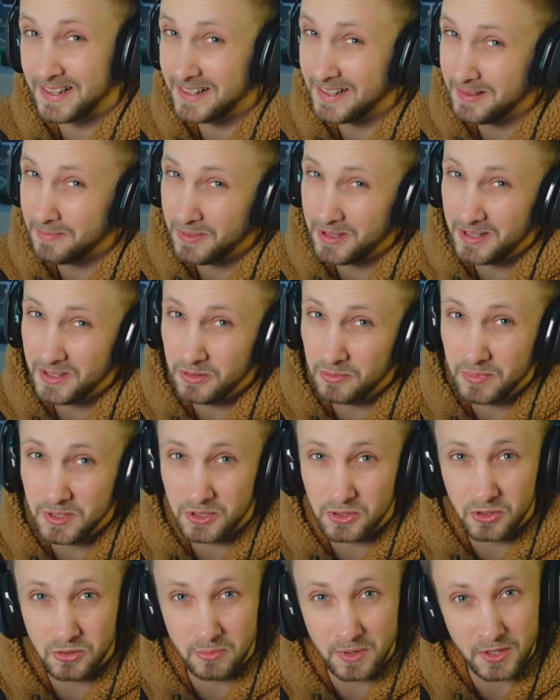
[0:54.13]
a little bit
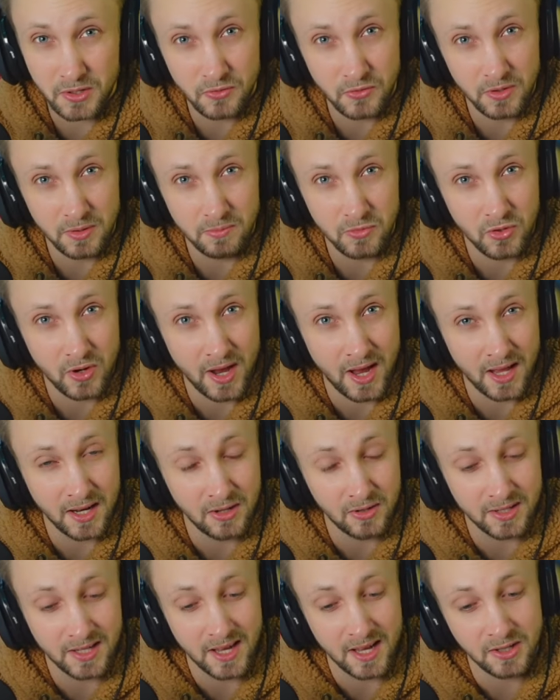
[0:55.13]
too much for him to
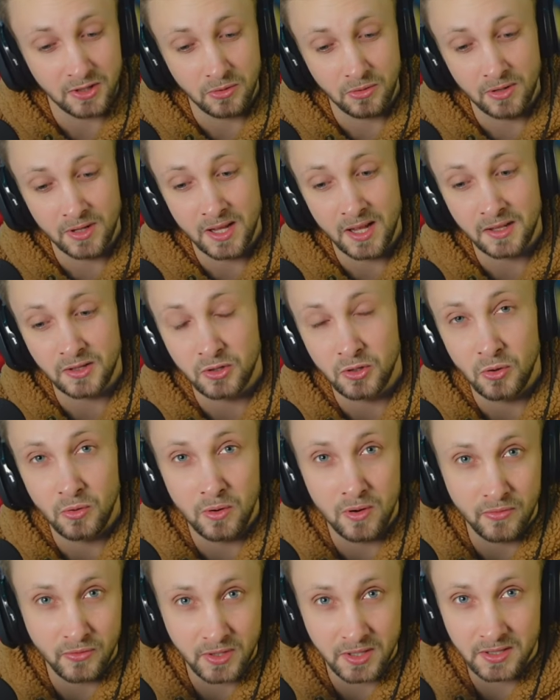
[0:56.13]
handle. He had to let go
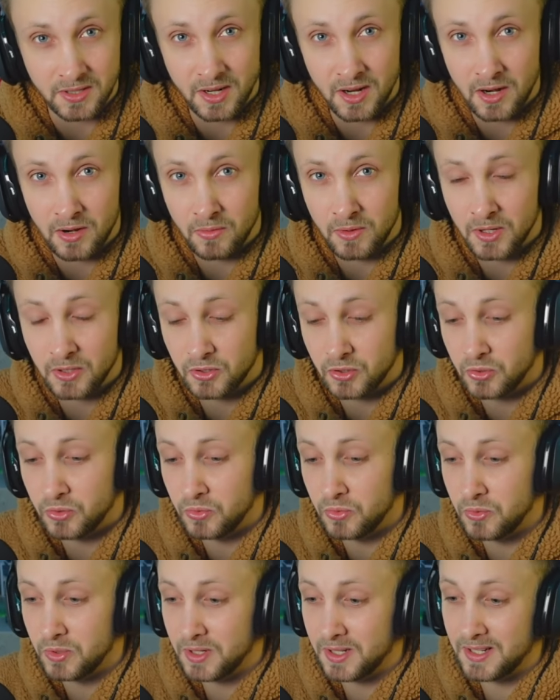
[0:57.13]
of Katara
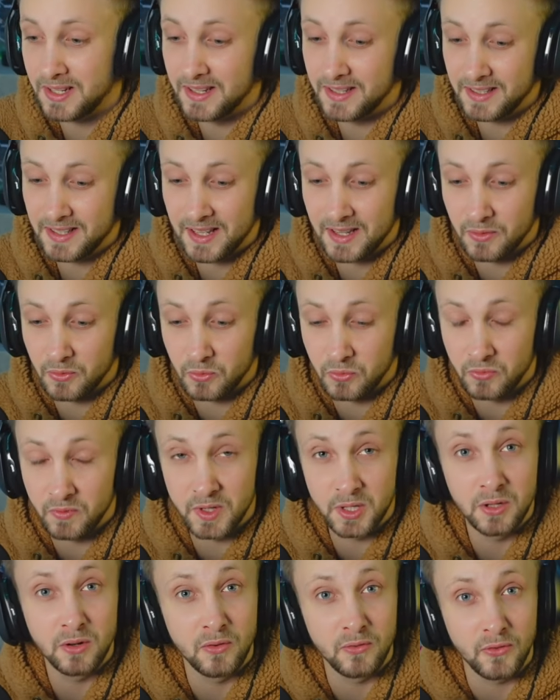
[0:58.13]
to get
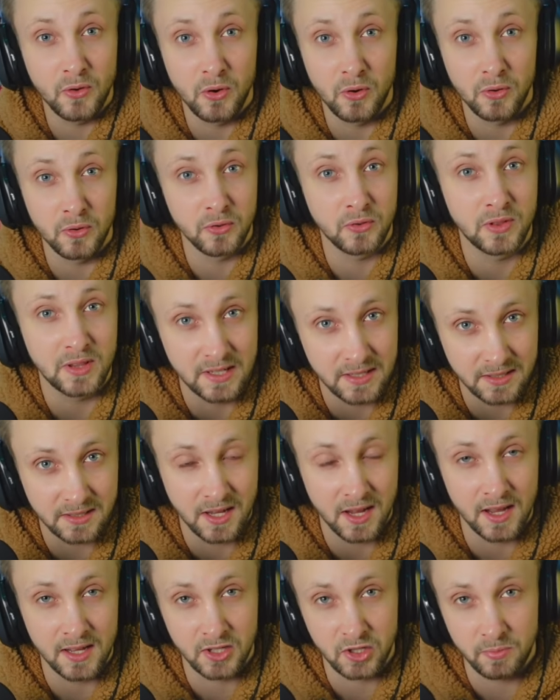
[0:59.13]
rid of earthly
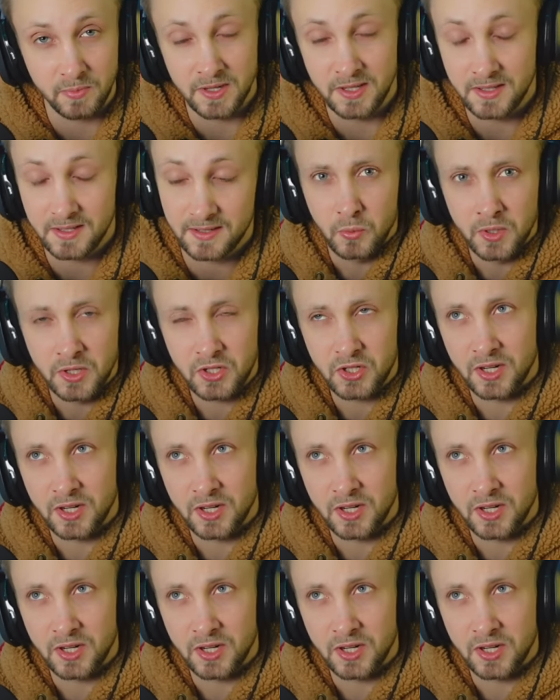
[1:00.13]
attachments, which